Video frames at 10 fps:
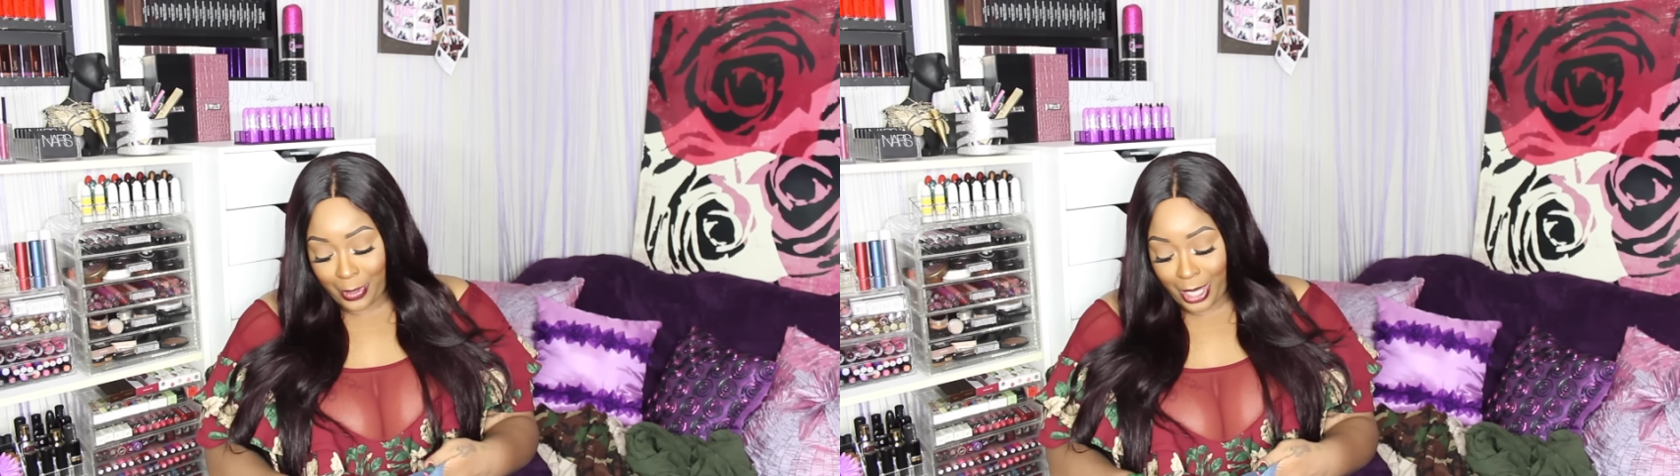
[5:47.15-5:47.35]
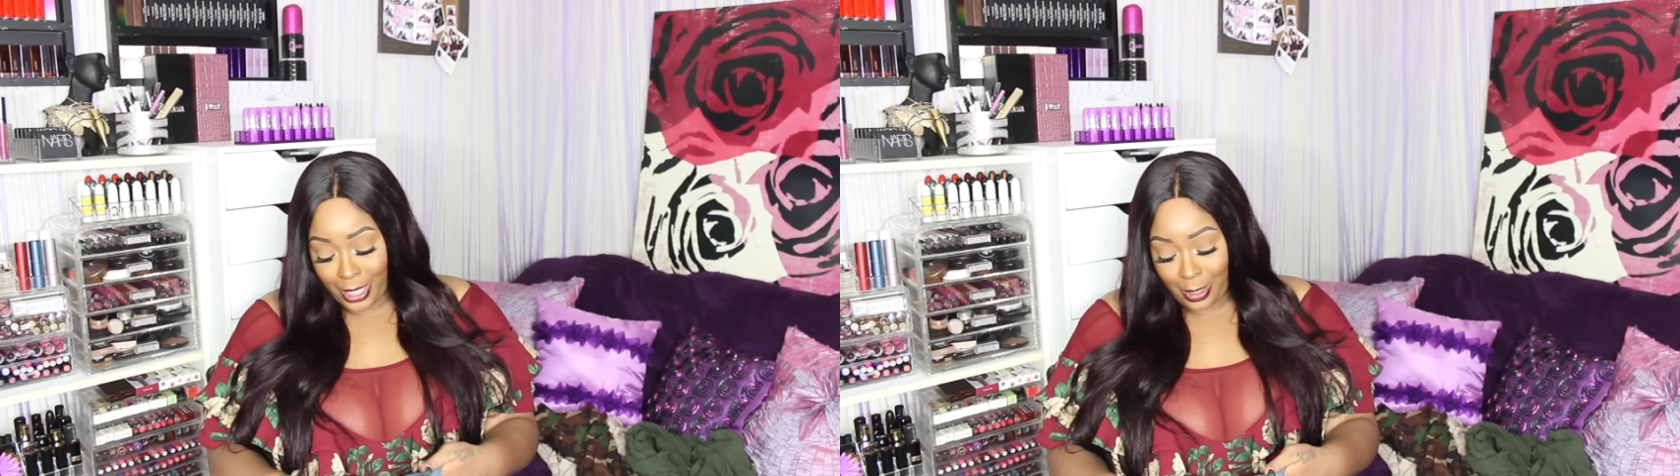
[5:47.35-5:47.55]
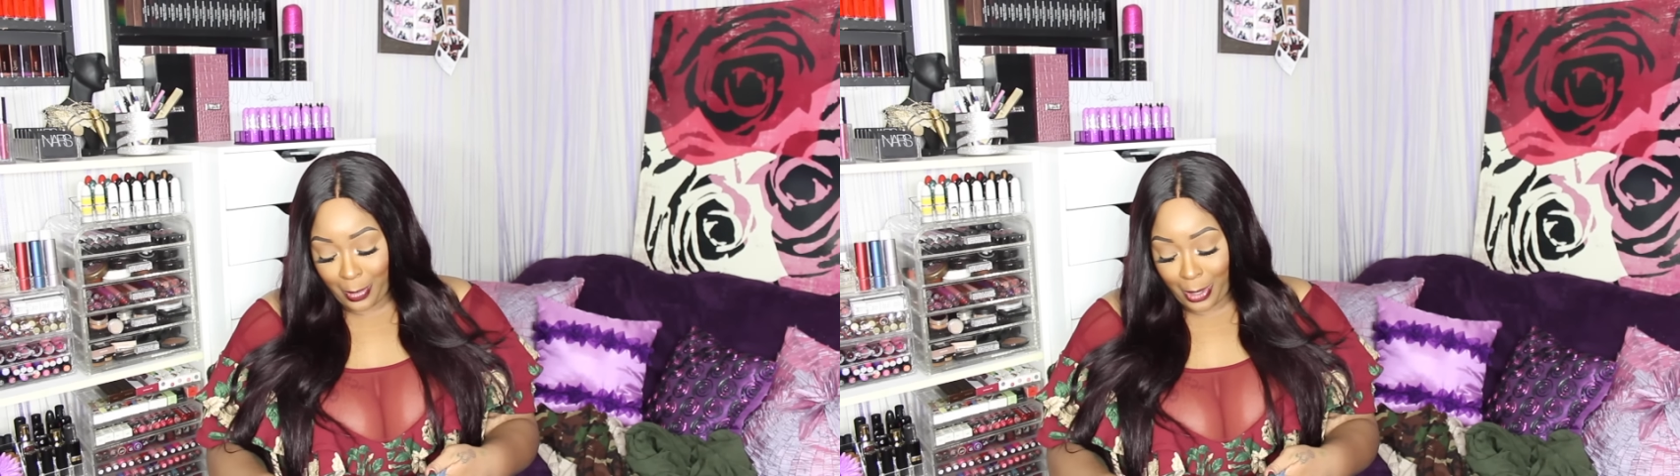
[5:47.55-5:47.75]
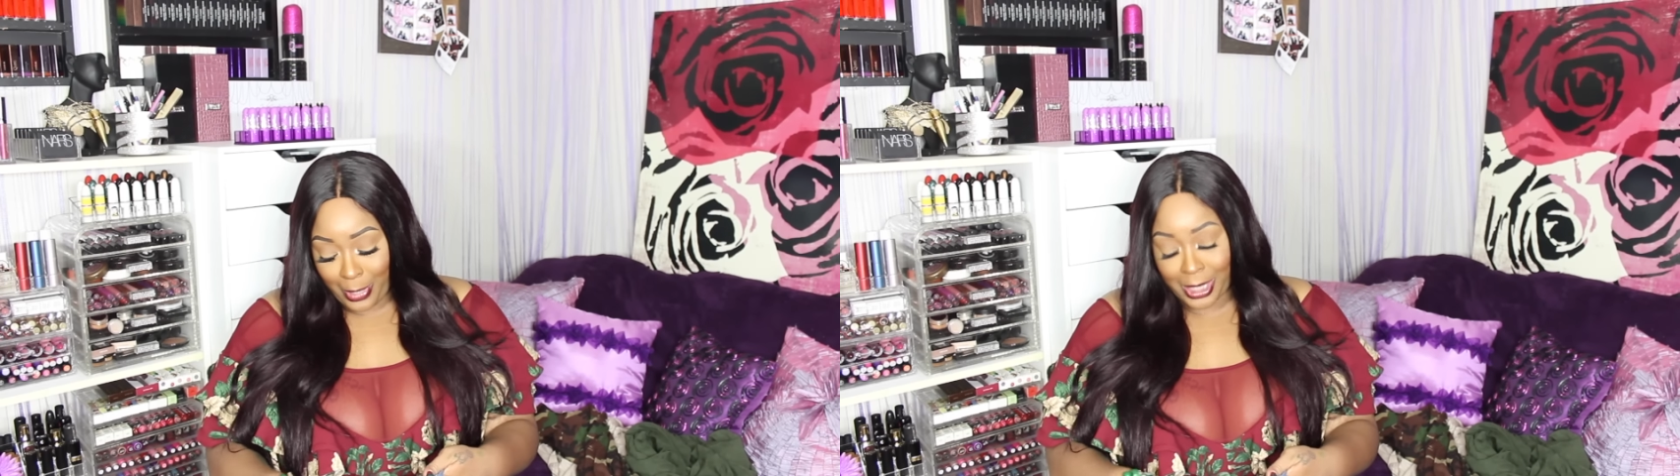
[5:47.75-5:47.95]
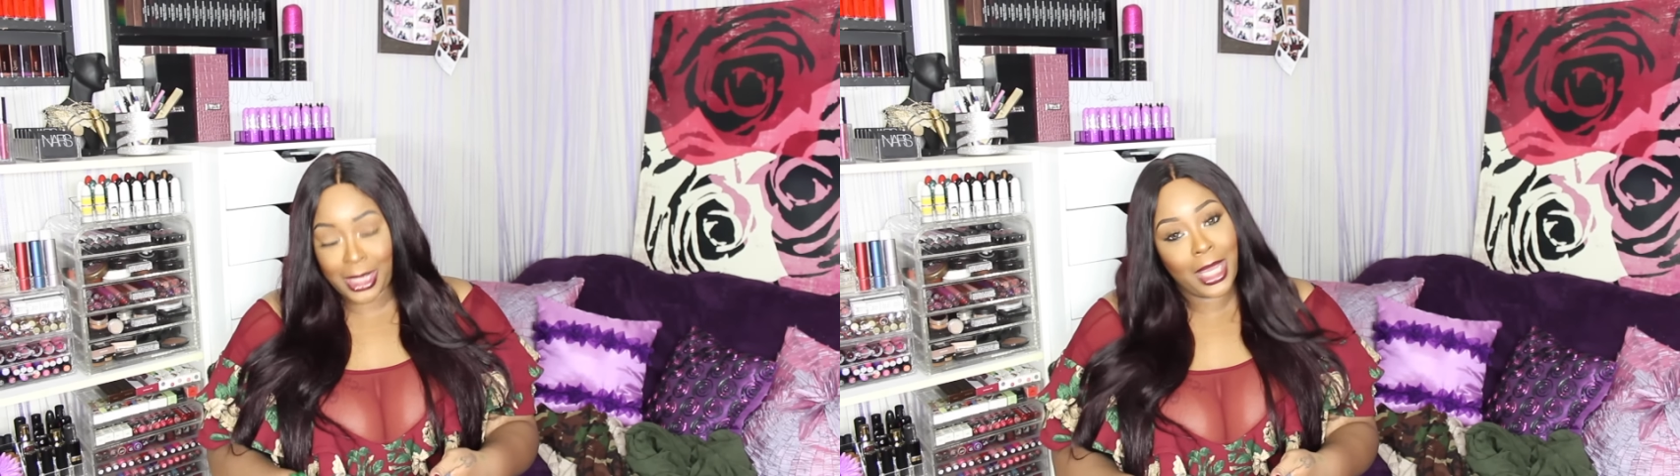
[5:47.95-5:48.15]
but I had to make
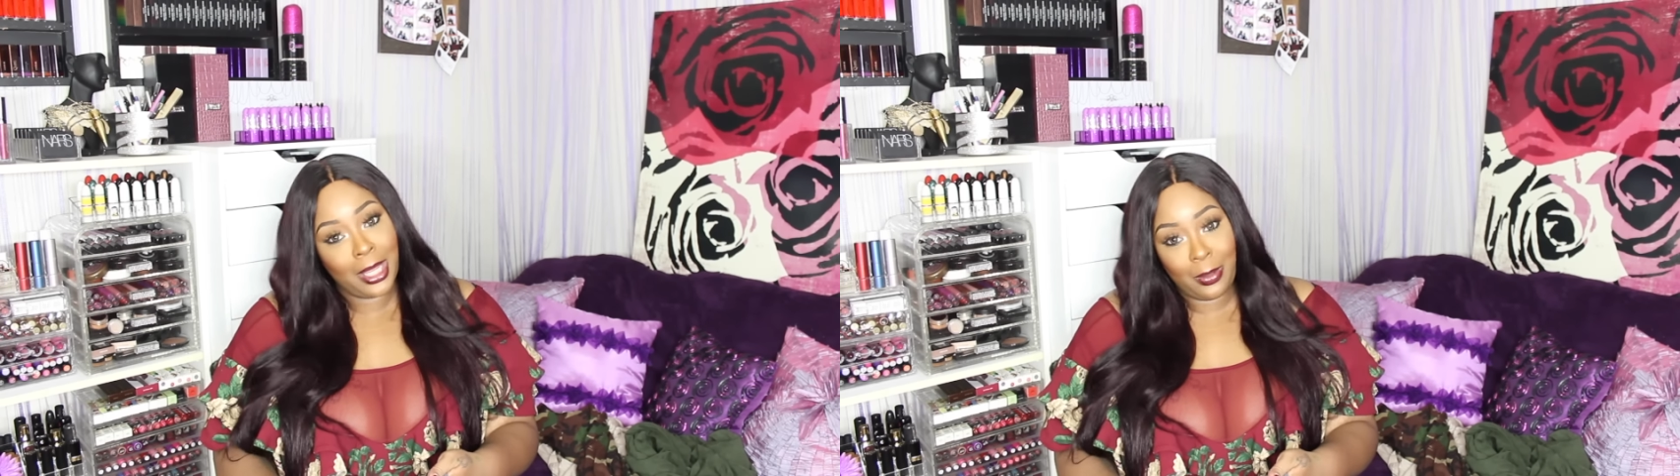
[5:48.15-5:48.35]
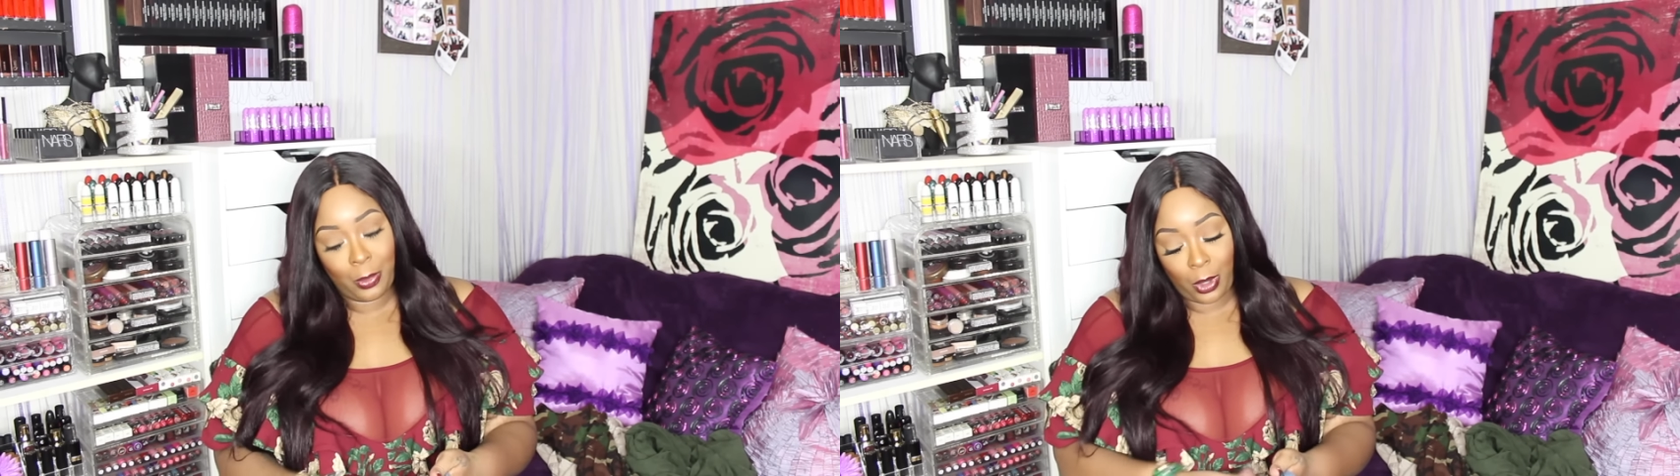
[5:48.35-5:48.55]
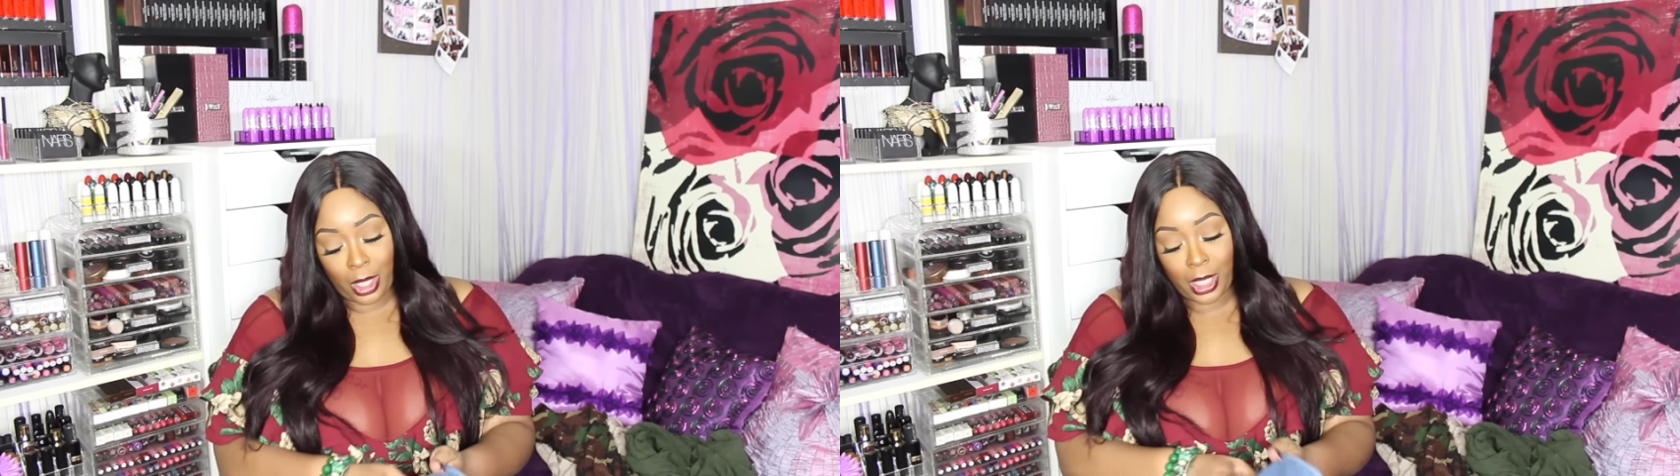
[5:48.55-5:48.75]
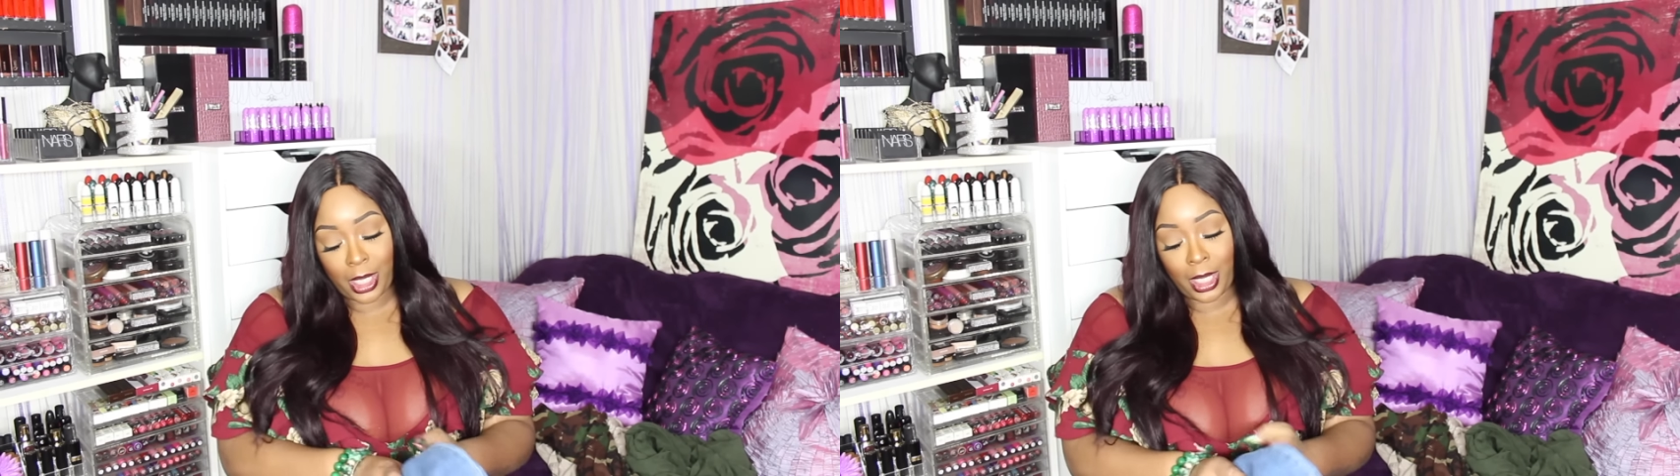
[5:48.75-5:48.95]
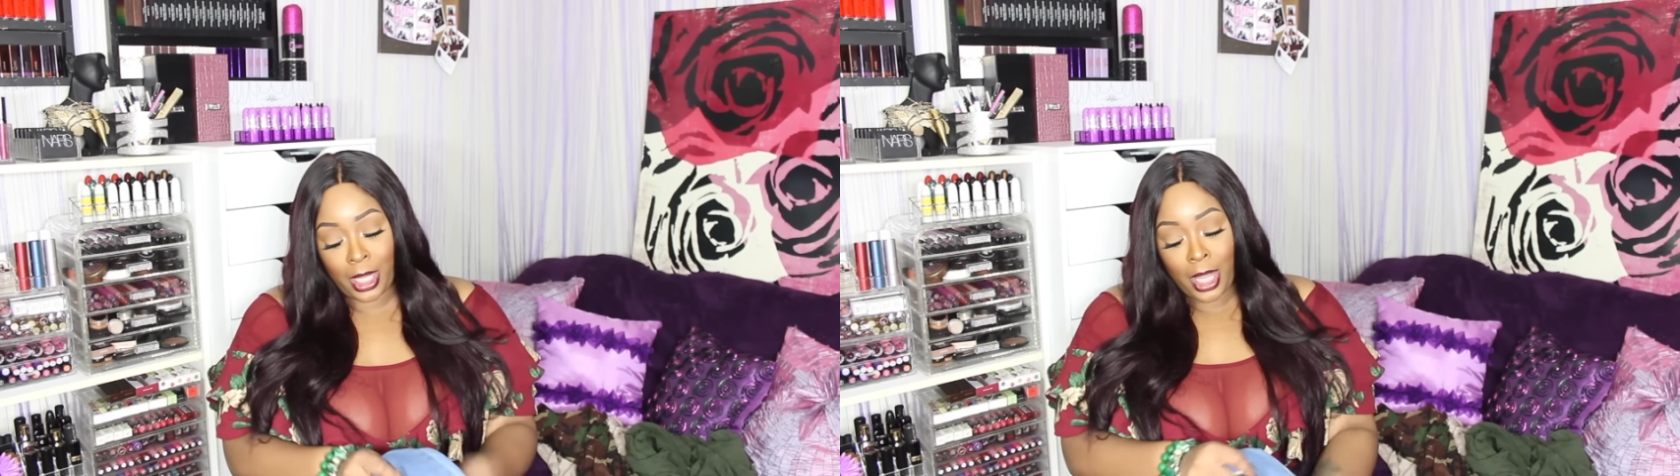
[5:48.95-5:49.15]
my theme work,
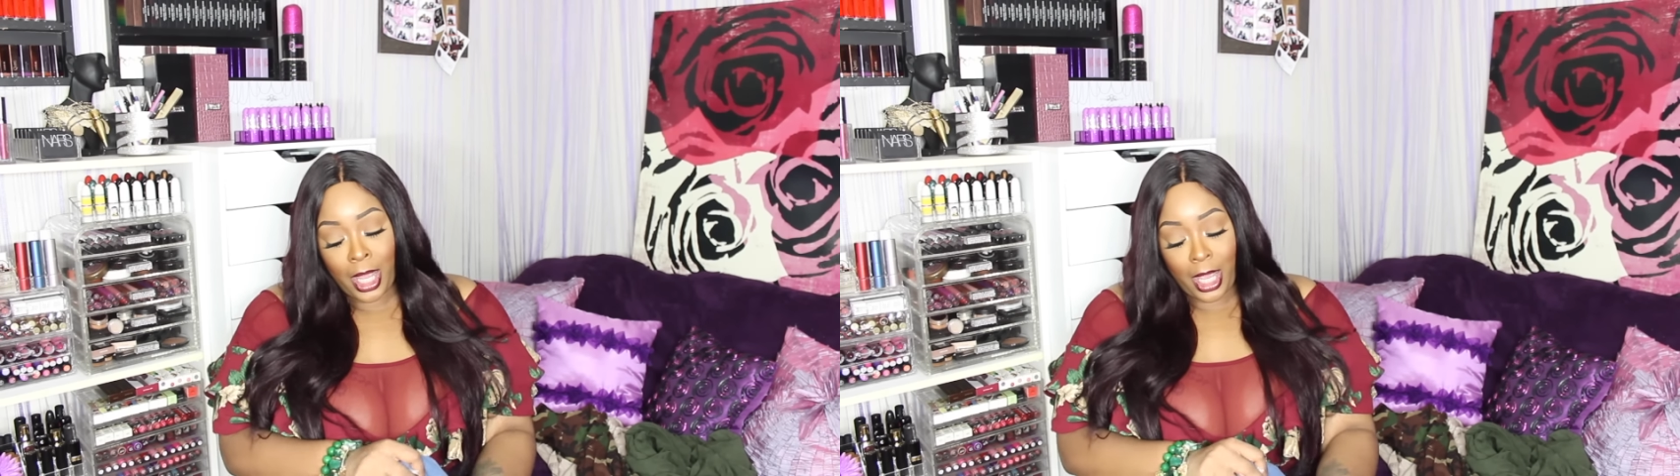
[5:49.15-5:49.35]
honey.